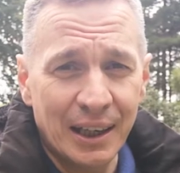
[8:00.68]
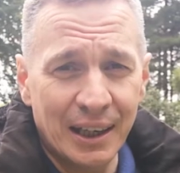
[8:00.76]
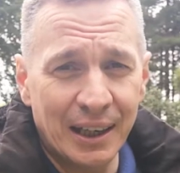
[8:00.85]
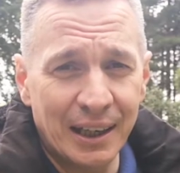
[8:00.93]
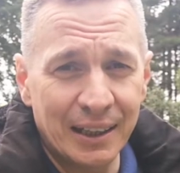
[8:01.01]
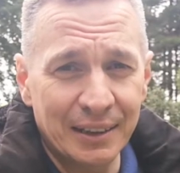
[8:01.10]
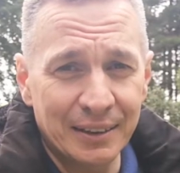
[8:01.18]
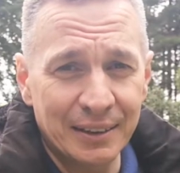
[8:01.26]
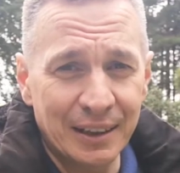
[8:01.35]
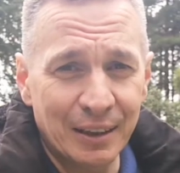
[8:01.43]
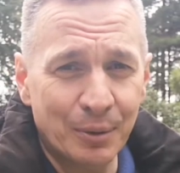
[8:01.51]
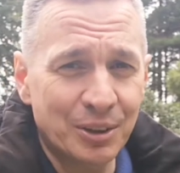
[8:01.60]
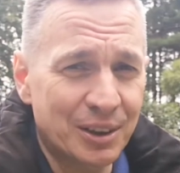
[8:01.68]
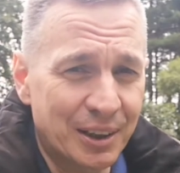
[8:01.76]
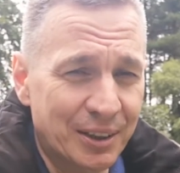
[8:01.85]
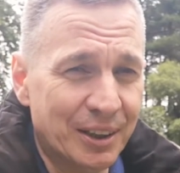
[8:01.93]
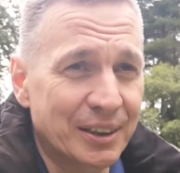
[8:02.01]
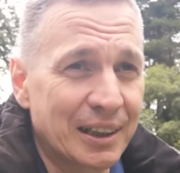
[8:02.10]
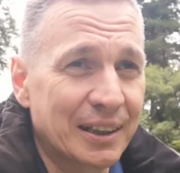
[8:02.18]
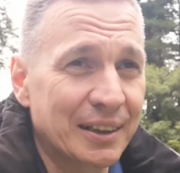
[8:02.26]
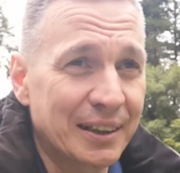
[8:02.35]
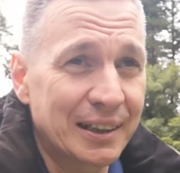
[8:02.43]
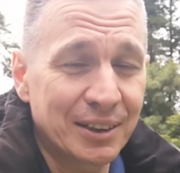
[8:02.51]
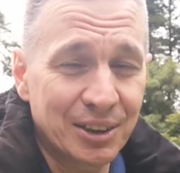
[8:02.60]
and once they had done that,
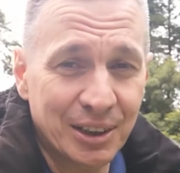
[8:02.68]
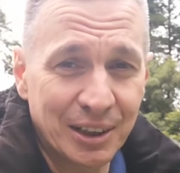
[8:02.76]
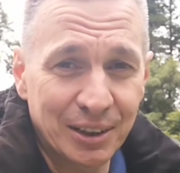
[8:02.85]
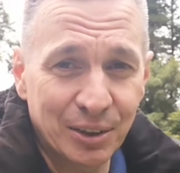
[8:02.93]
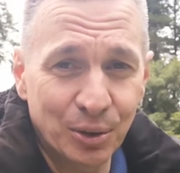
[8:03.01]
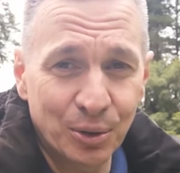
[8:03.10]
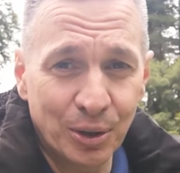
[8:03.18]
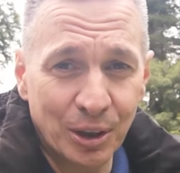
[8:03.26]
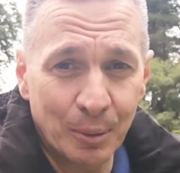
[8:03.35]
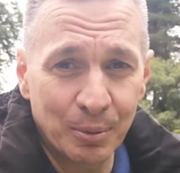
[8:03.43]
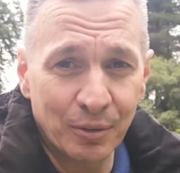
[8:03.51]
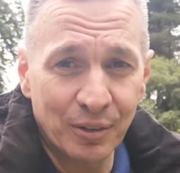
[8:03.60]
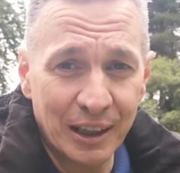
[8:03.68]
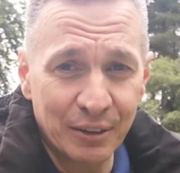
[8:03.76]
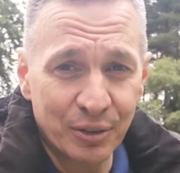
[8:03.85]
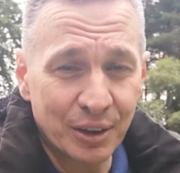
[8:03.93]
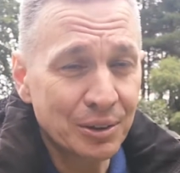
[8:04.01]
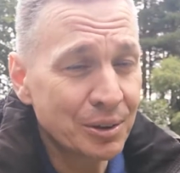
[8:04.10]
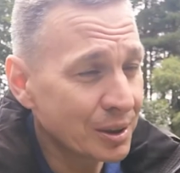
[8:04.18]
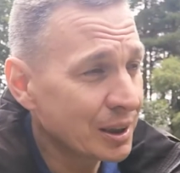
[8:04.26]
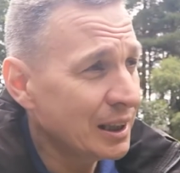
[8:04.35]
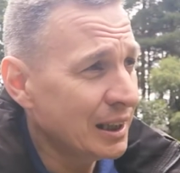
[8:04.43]
they then decided to do a couple of live runs,